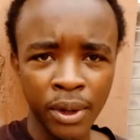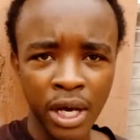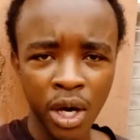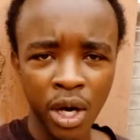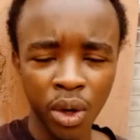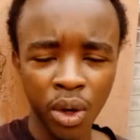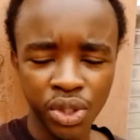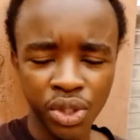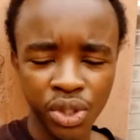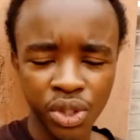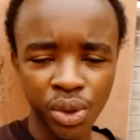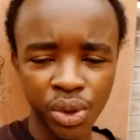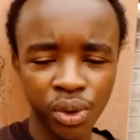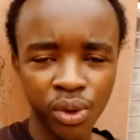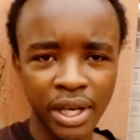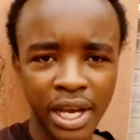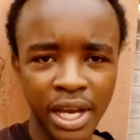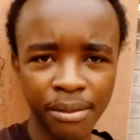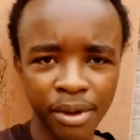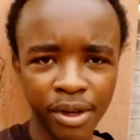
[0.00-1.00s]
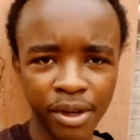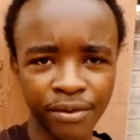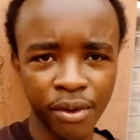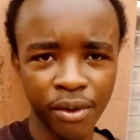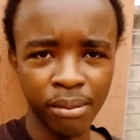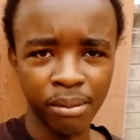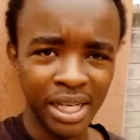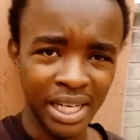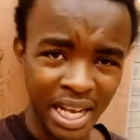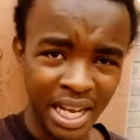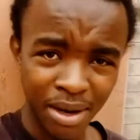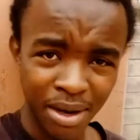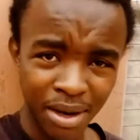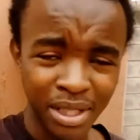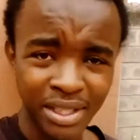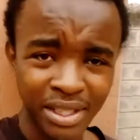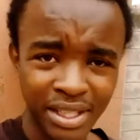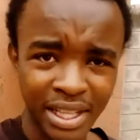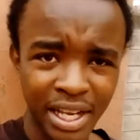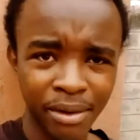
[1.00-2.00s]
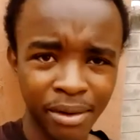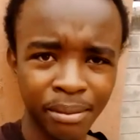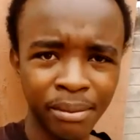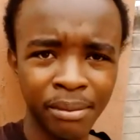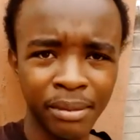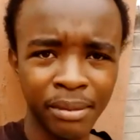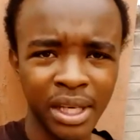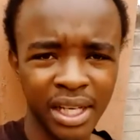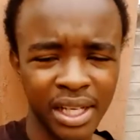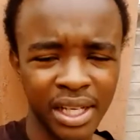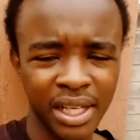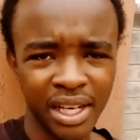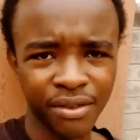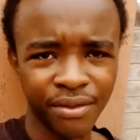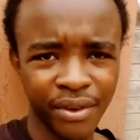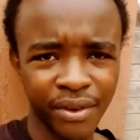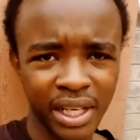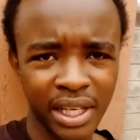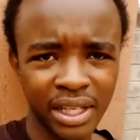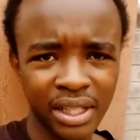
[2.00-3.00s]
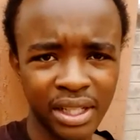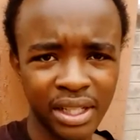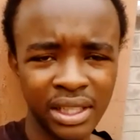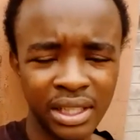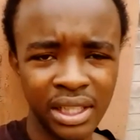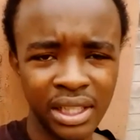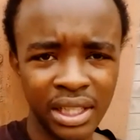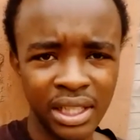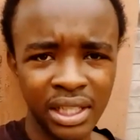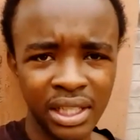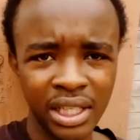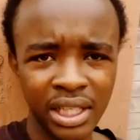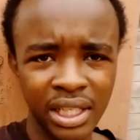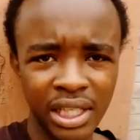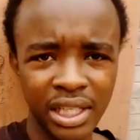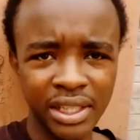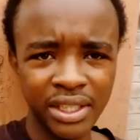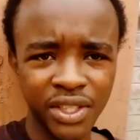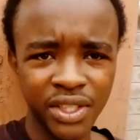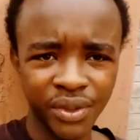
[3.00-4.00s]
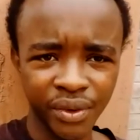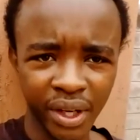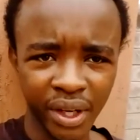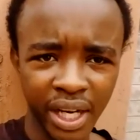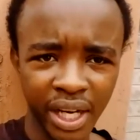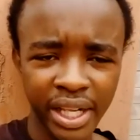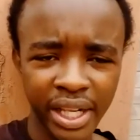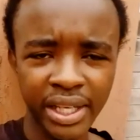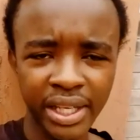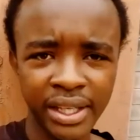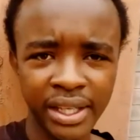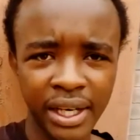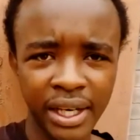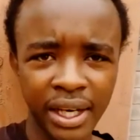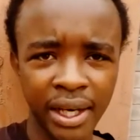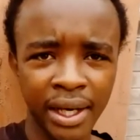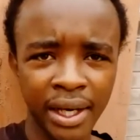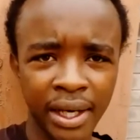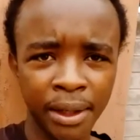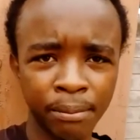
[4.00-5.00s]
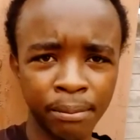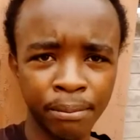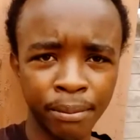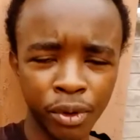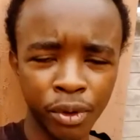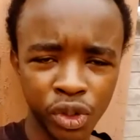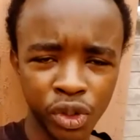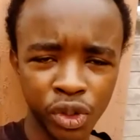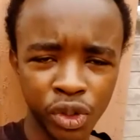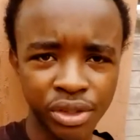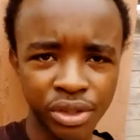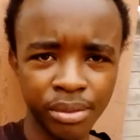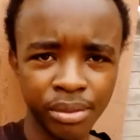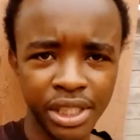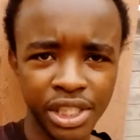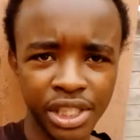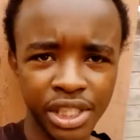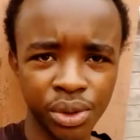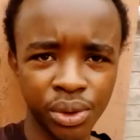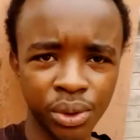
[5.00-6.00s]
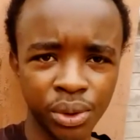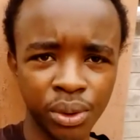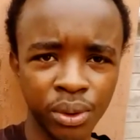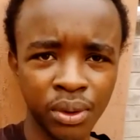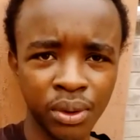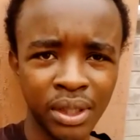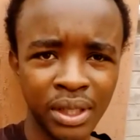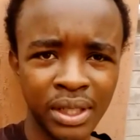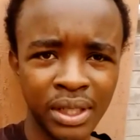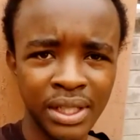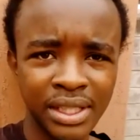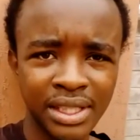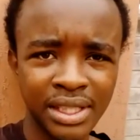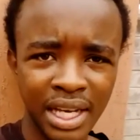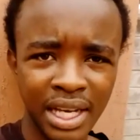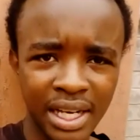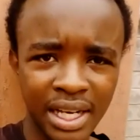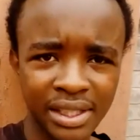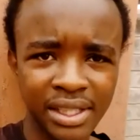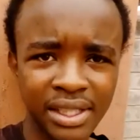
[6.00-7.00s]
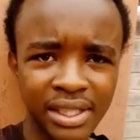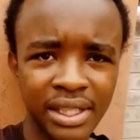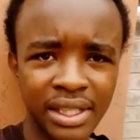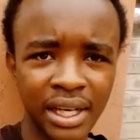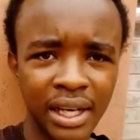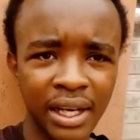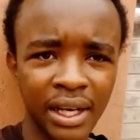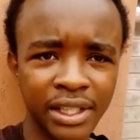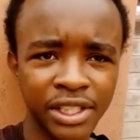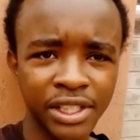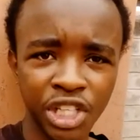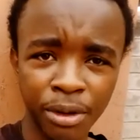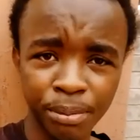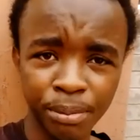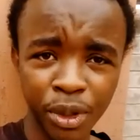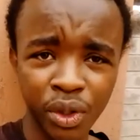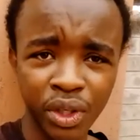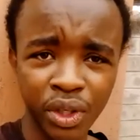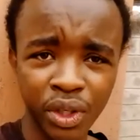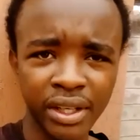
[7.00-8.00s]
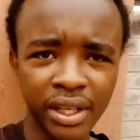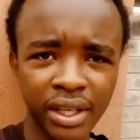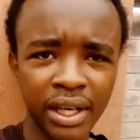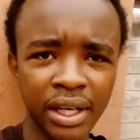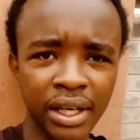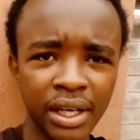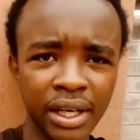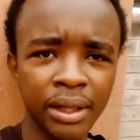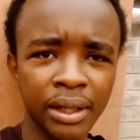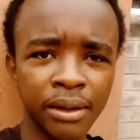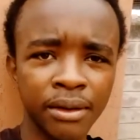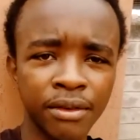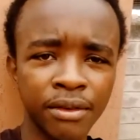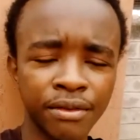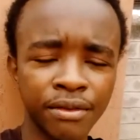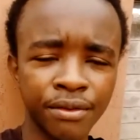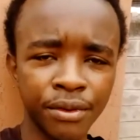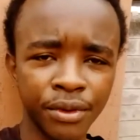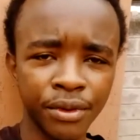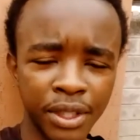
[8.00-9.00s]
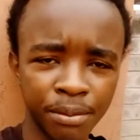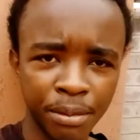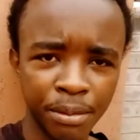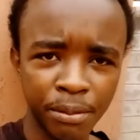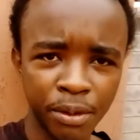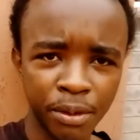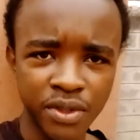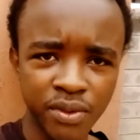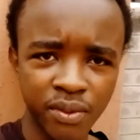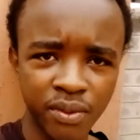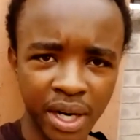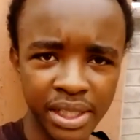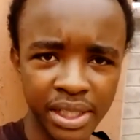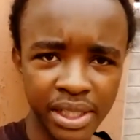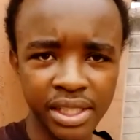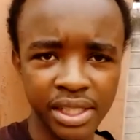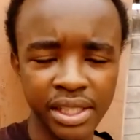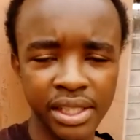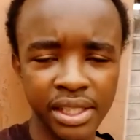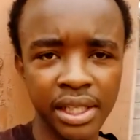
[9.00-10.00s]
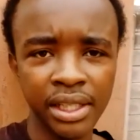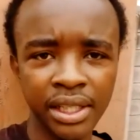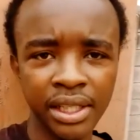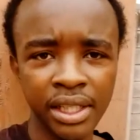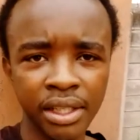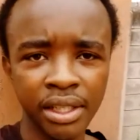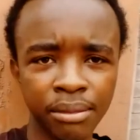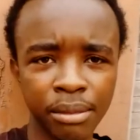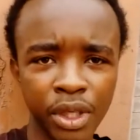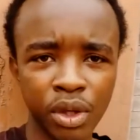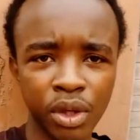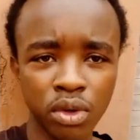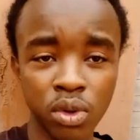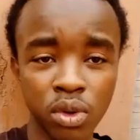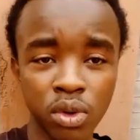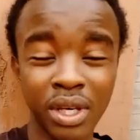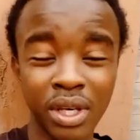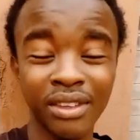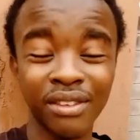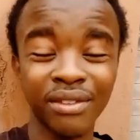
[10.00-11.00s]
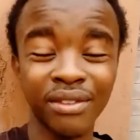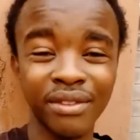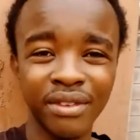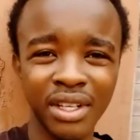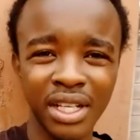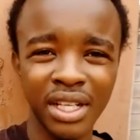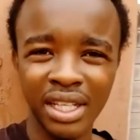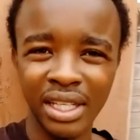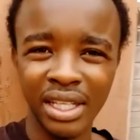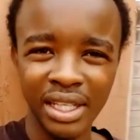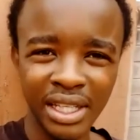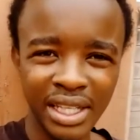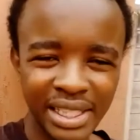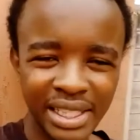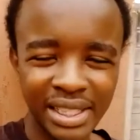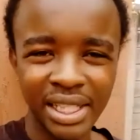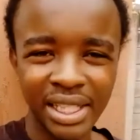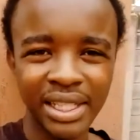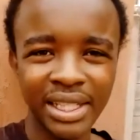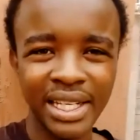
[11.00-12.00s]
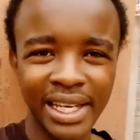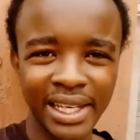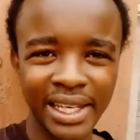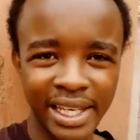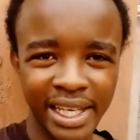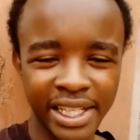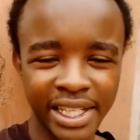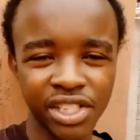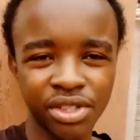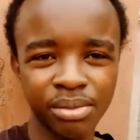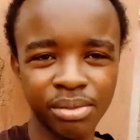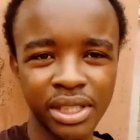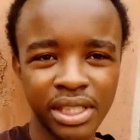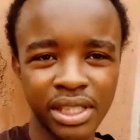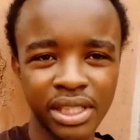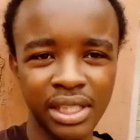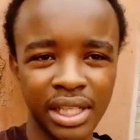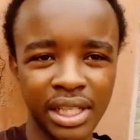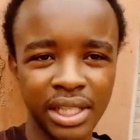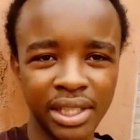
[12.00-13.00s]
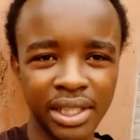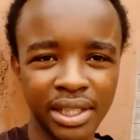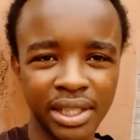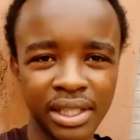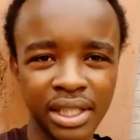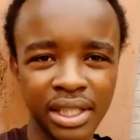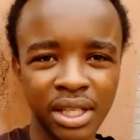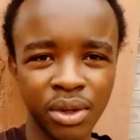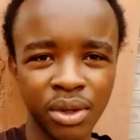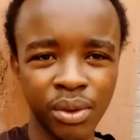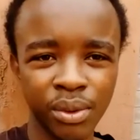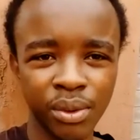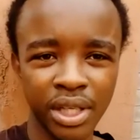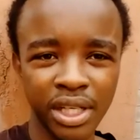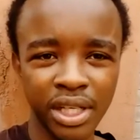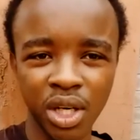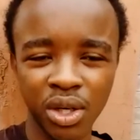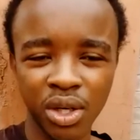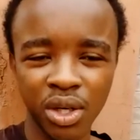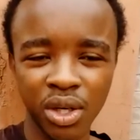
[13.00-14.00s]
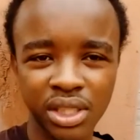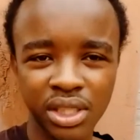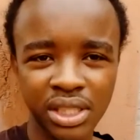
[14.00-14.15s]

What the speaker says: also coming from an urban slum in Africa, it really pushed me to start championing for the people's right here, because we have little engagement and we are not